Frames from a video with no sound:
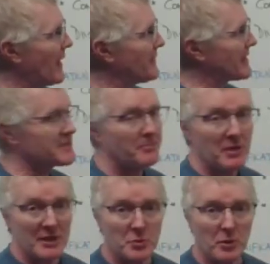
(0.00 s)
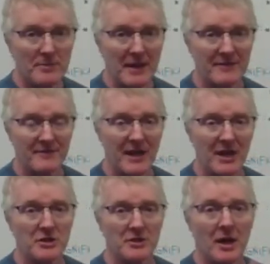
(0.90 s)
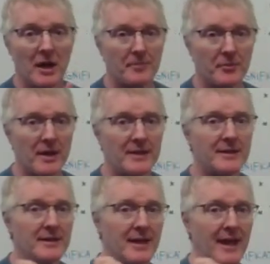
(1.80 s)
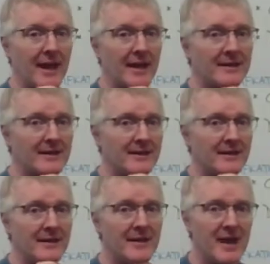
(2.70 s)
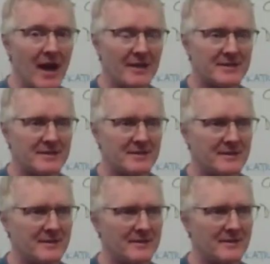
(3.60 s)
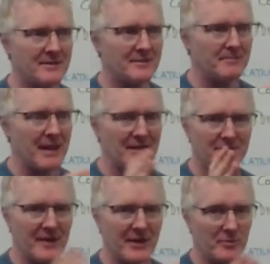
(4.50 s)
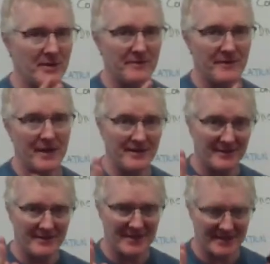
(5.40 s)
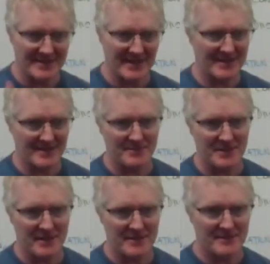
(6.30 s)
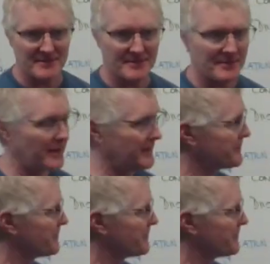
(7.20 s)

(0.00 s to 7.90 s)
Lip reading: And that's a +1 magnification. Upright and not magnified or minified, the exact same size. Okay?